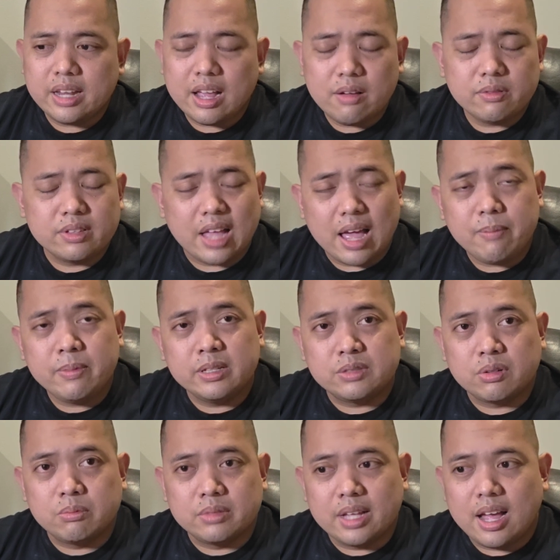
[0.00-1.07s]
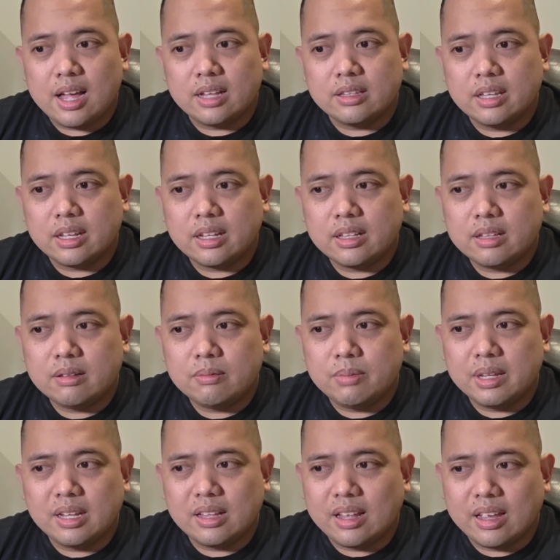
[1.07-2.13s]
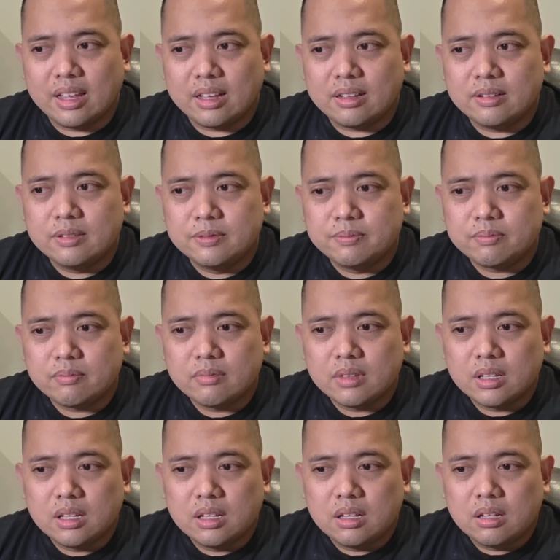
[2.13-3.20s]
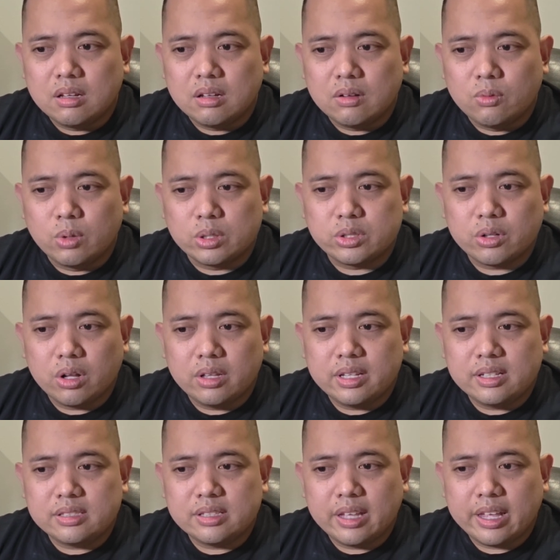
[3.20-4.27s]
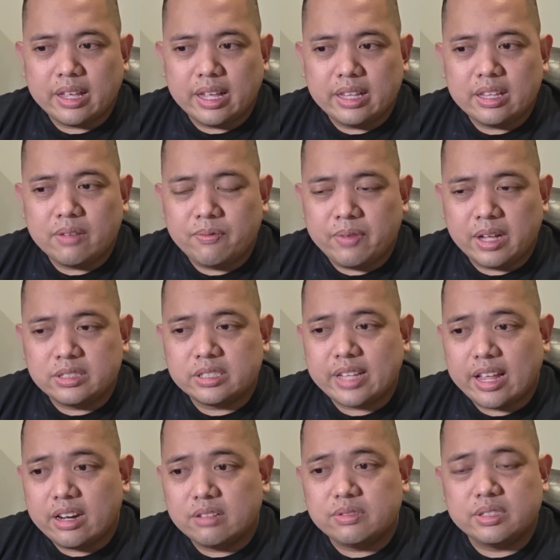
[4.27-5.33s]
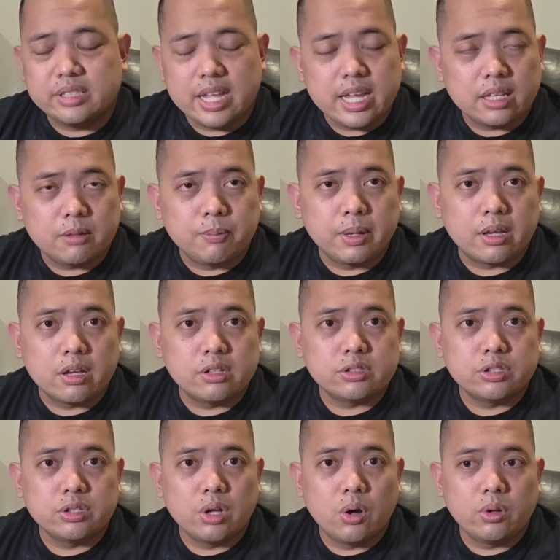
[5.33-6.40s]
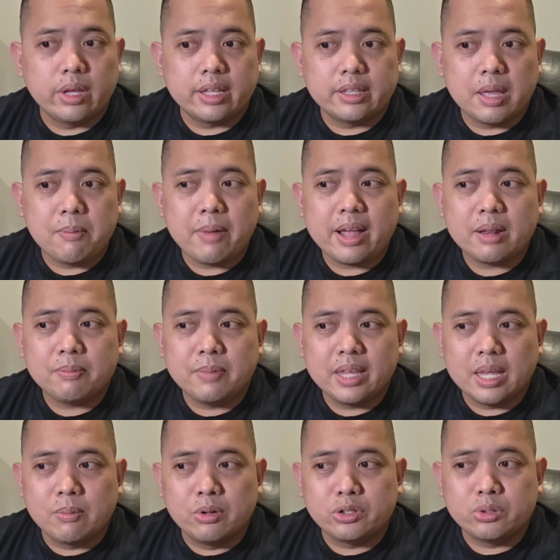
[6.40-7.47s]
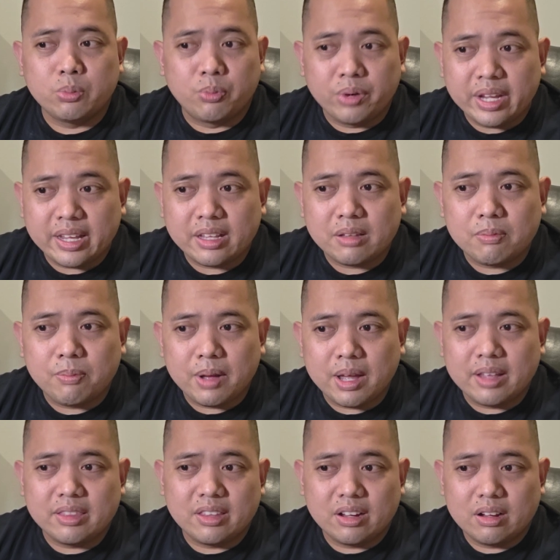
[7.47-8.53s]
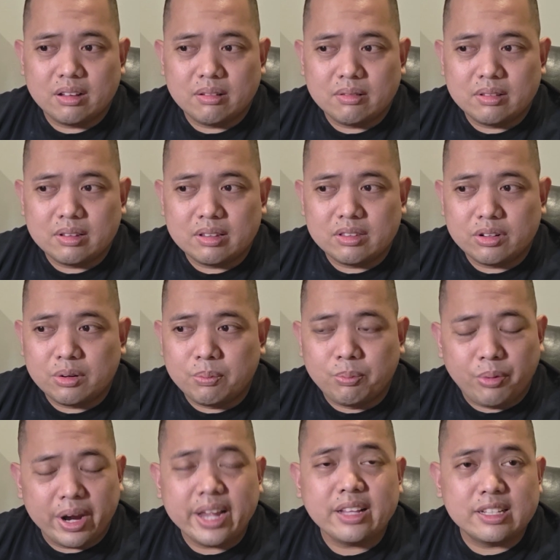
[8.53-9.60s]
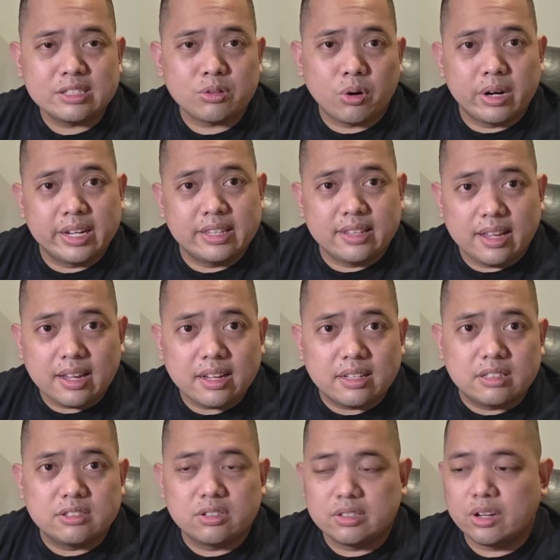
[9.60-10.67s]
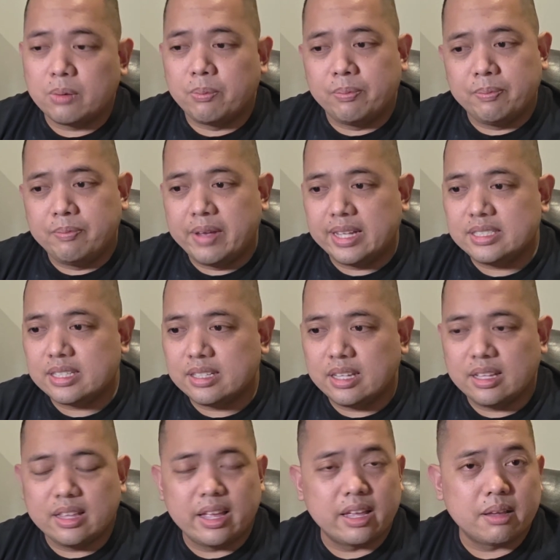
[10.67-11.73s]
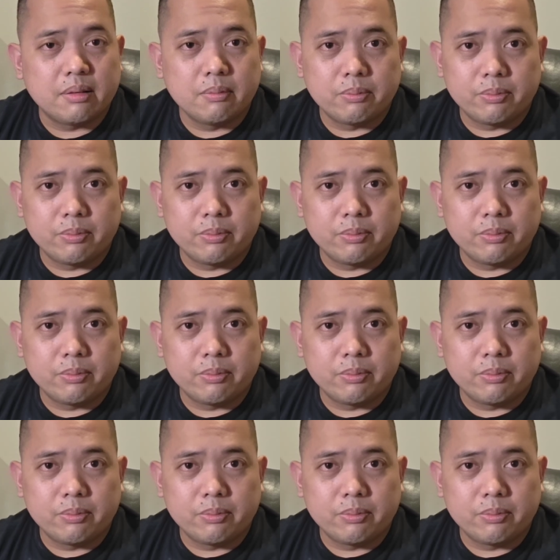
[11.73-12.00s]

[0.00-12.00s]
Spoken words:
have damage from that. They can be like what you call this, like in a vegetative state, because they might be able to breathe, but their brain is already dead. They're basically like